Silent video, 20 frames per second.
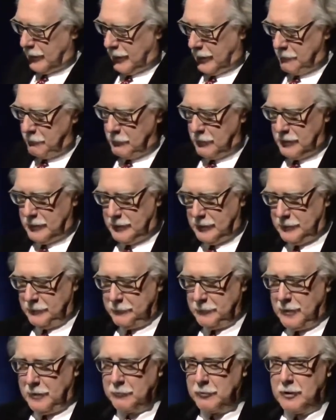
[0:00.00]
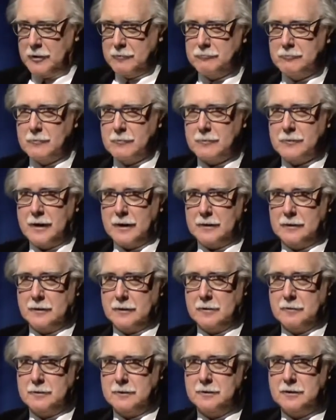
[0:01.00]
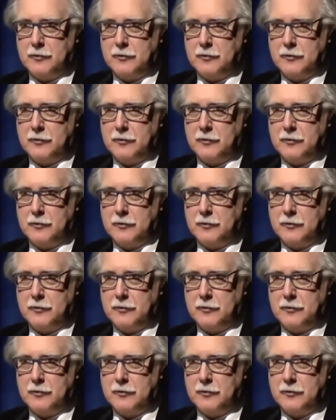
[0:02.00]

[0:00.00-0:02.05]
I'm going to take a little